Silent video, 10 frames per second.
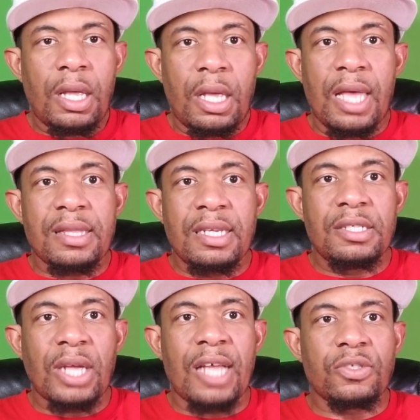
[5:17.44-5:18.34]
Anthony
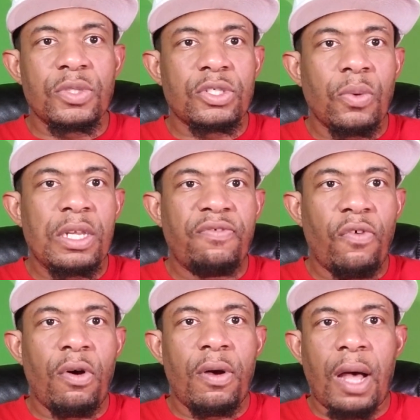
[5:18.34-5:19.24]
Joshua is
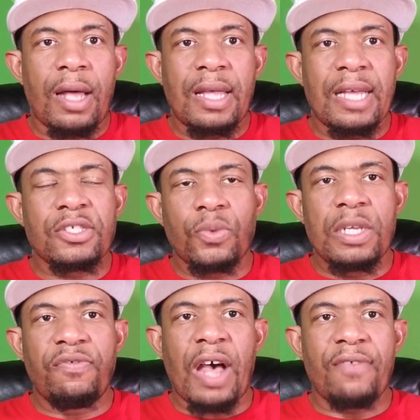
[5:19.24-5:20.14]
24. He has
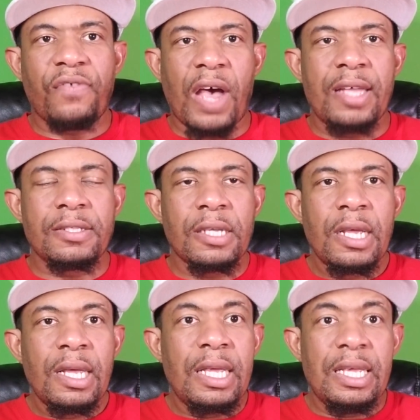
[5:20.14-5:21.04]
25 fights.
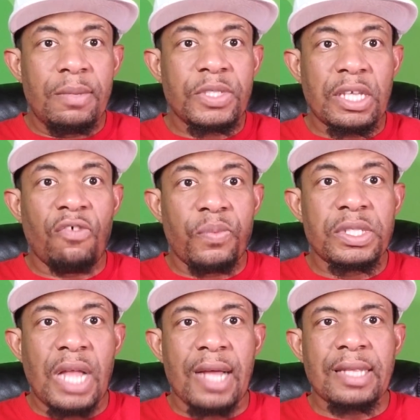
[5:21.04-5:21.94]
He himself was
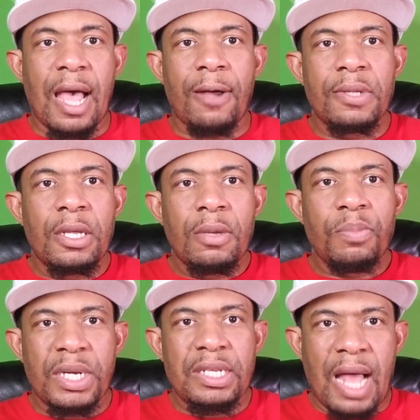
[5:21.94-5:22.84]
knocked out,
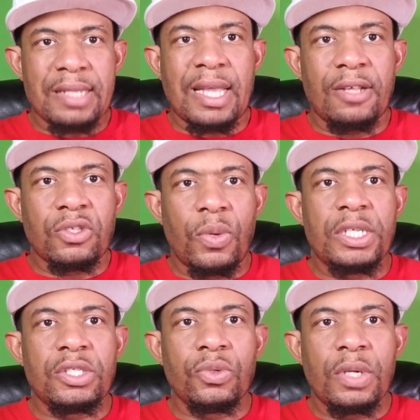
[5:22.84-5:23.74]
but he knocked out
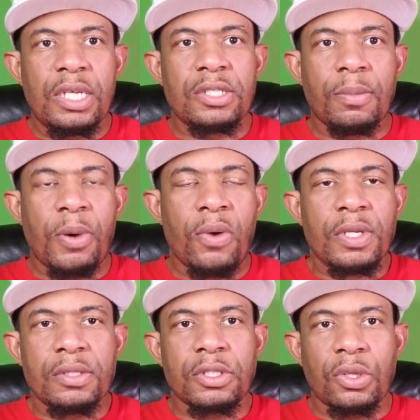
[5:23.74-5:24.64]
22 of his
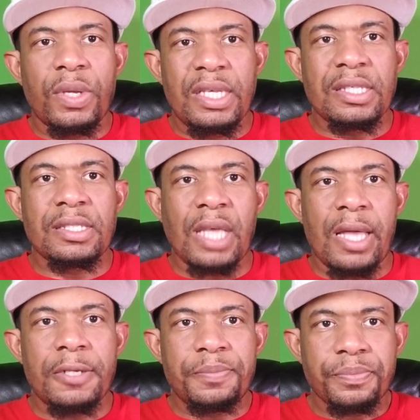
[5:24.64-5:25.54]
opponents, so he's
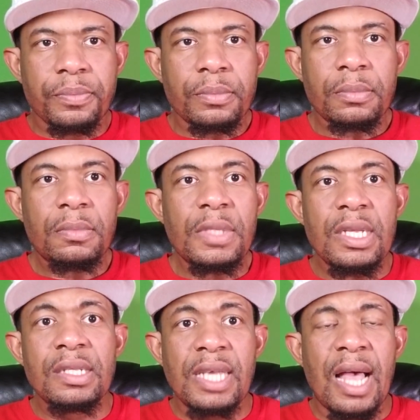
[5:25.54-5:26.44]
excited.
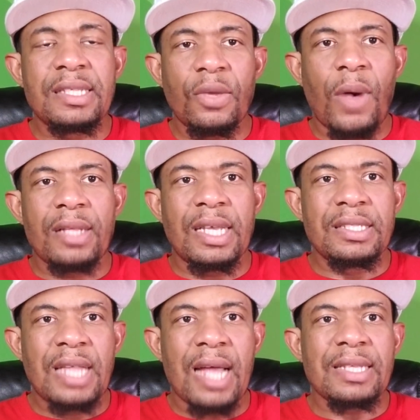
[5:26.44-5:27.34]
Deontay Wilder has
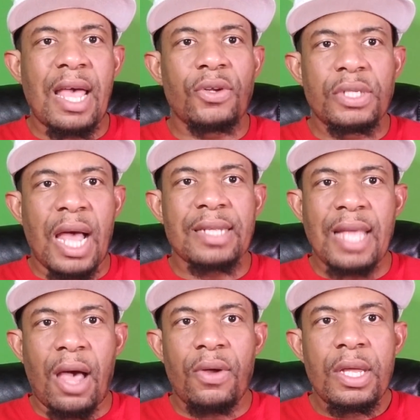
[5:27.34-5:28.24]
knocked down or knocked
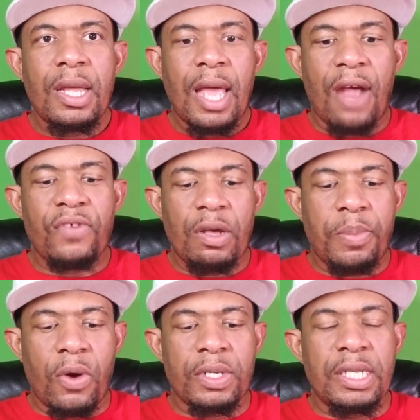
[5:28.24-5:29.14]
out every
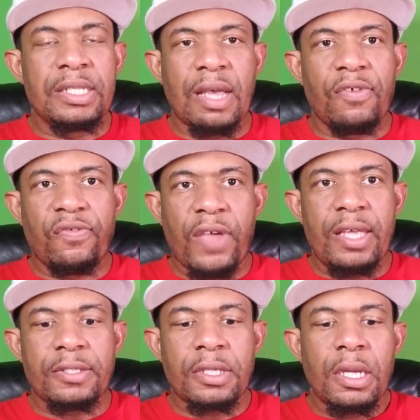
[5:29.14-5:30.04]
opponent he's ever
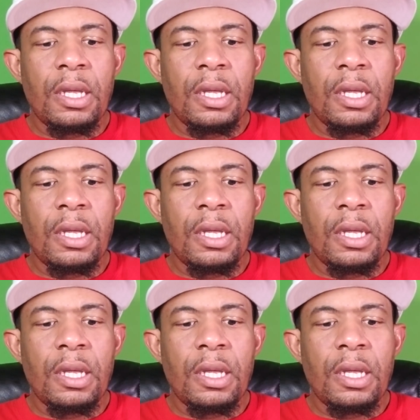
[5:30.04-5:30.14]
faced.